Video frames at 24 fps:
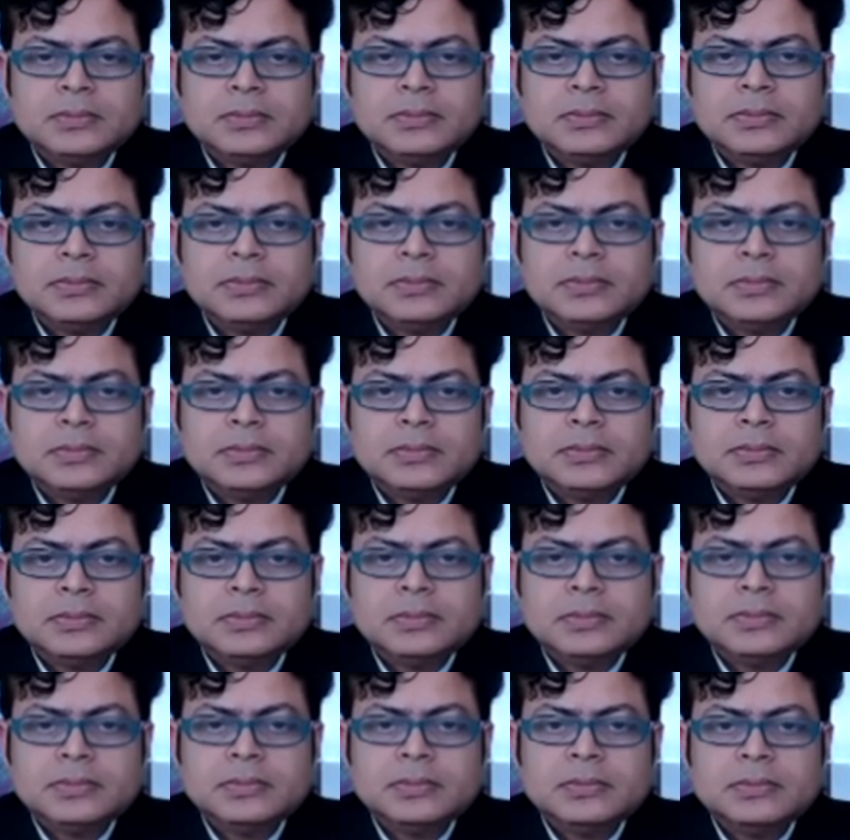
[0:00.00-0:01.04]

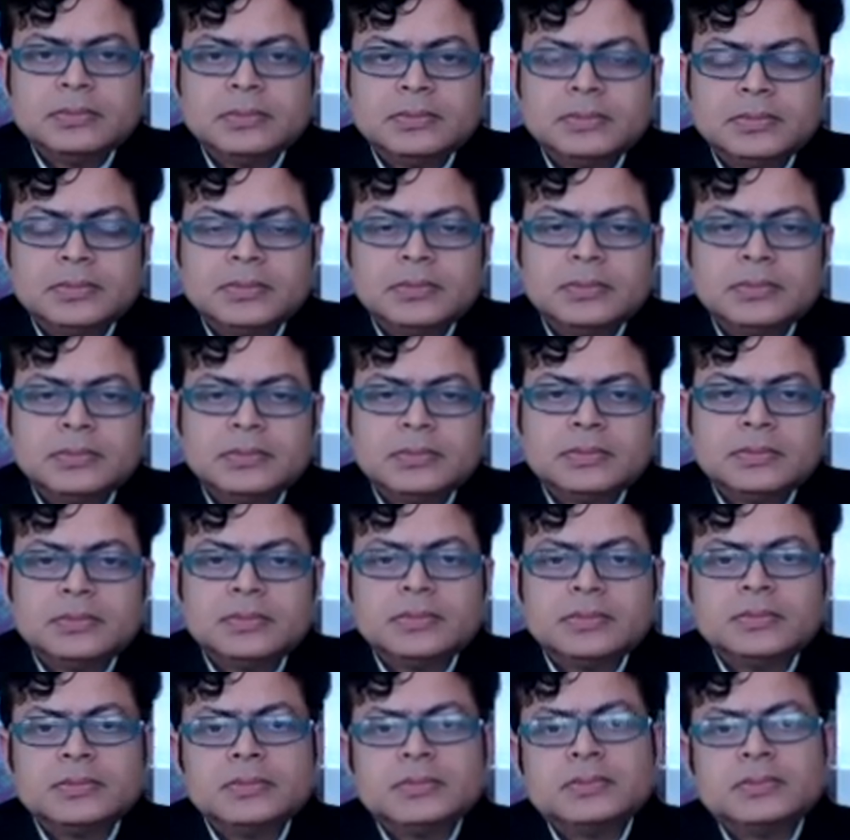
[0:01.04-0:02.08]

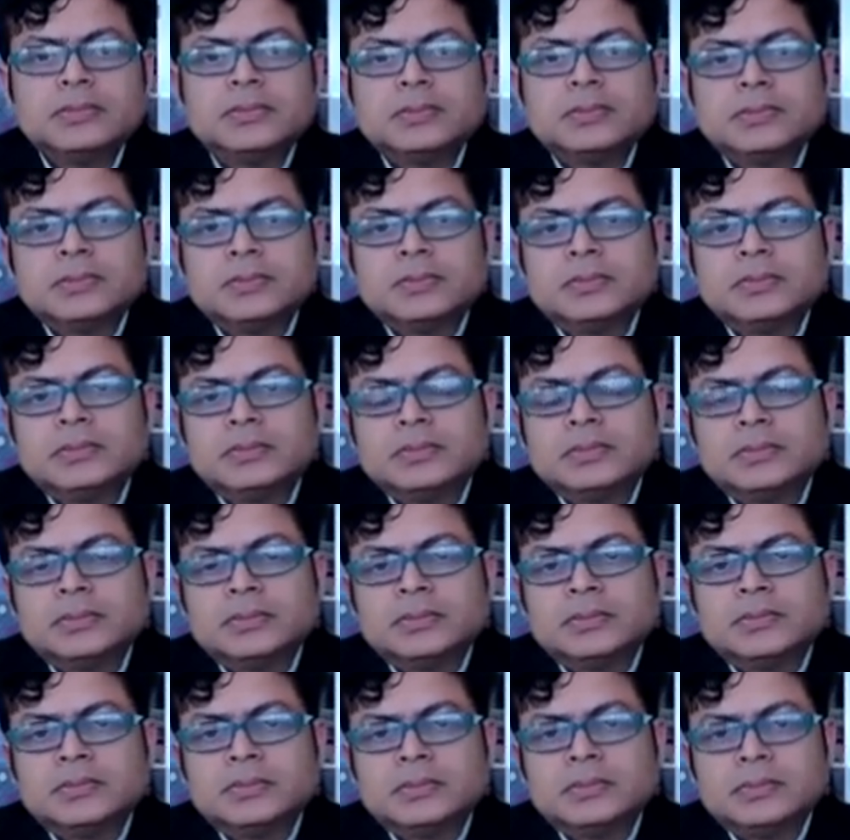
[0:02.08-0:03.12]

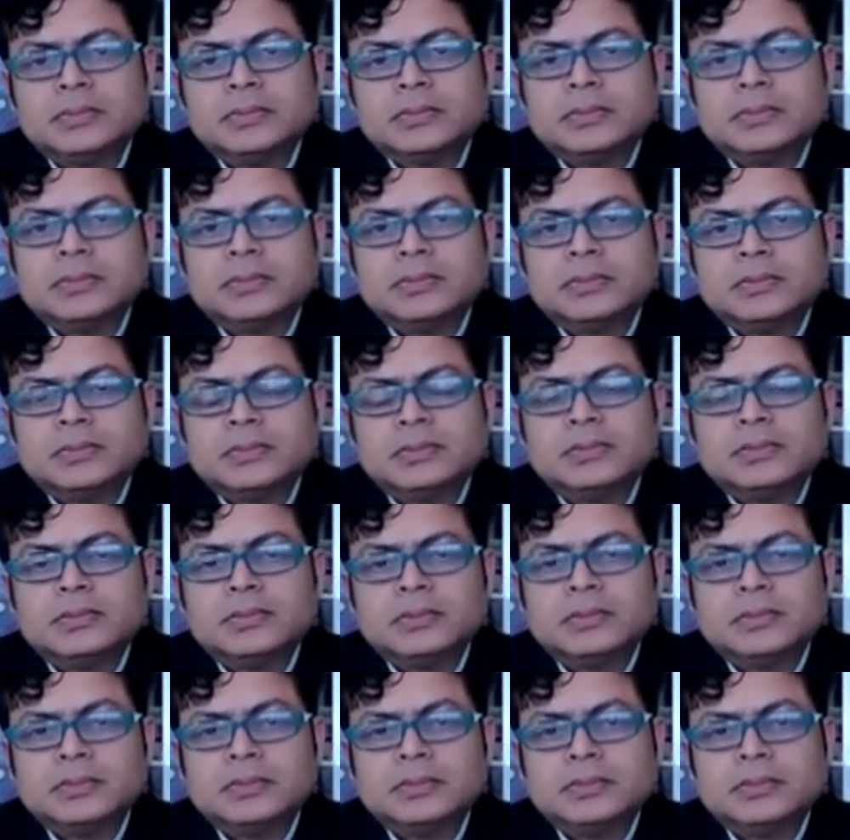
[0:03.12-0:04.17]

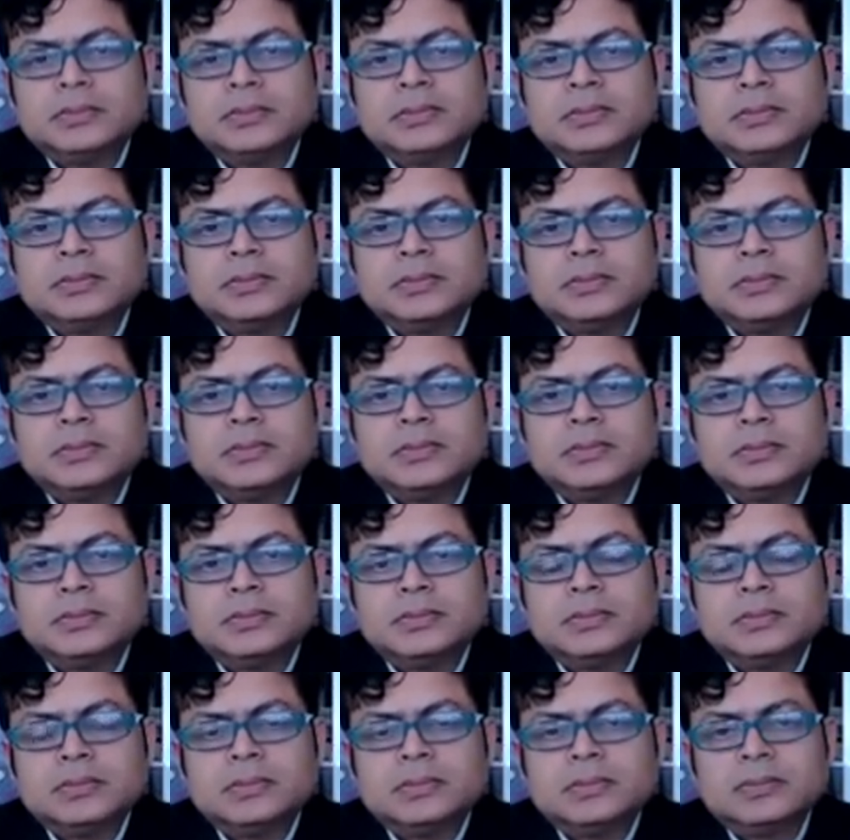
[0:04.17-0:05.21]

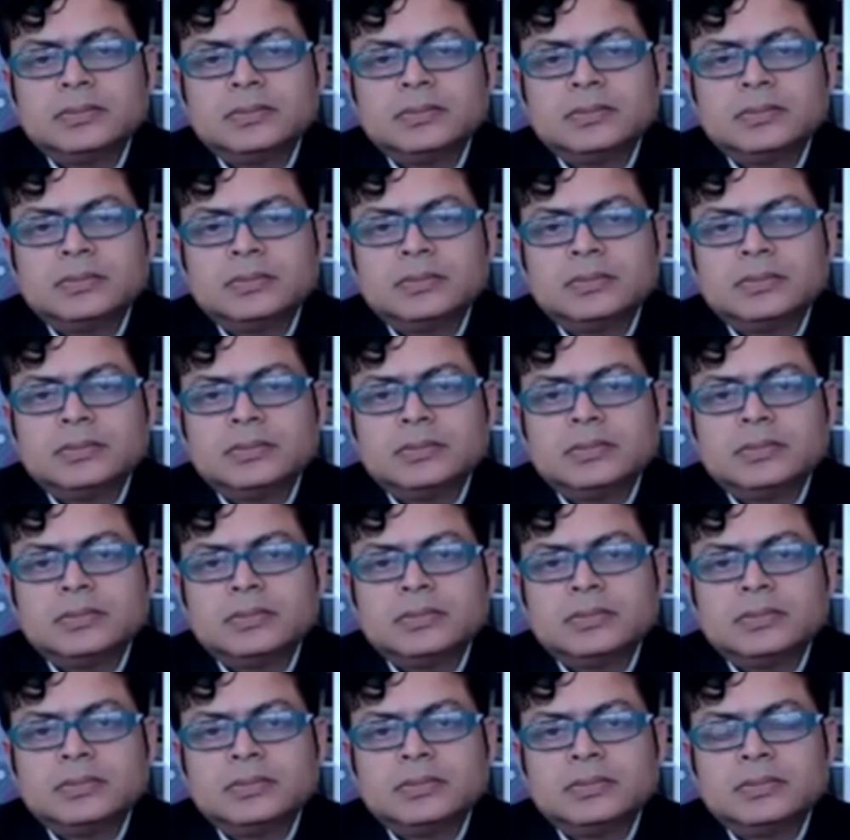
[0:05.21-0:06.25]

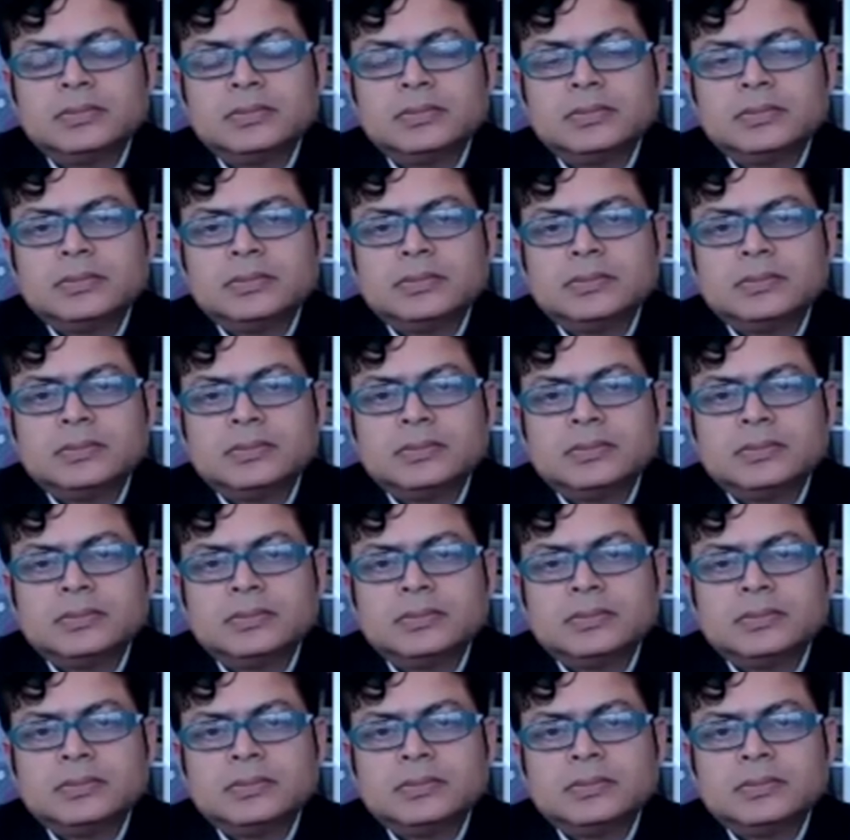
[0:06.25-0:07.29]

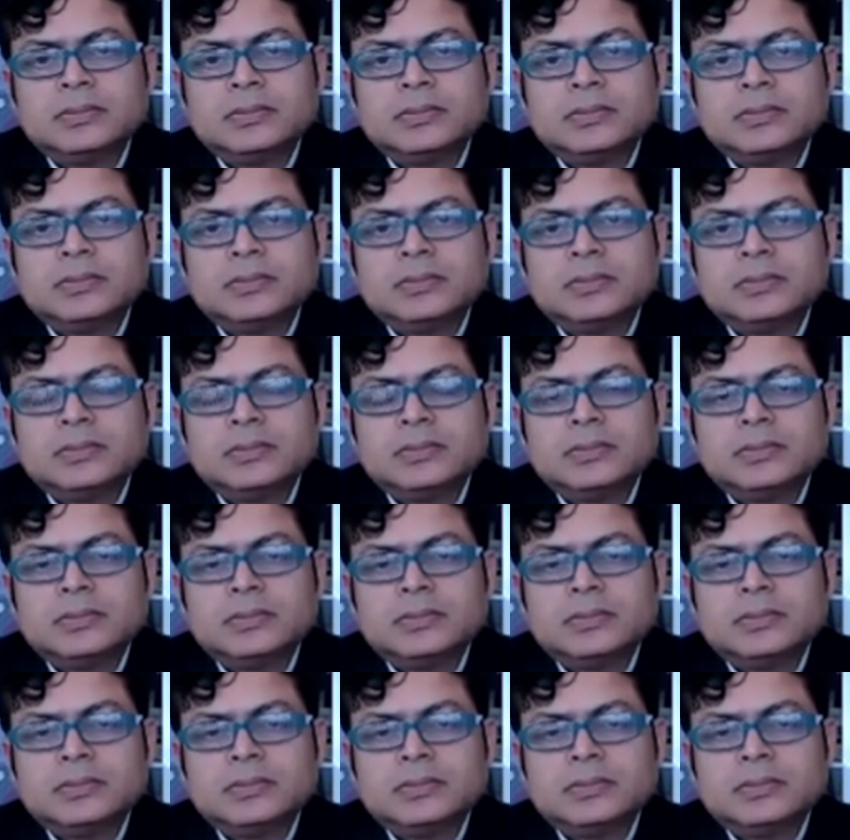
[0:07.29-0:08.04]
[no speech]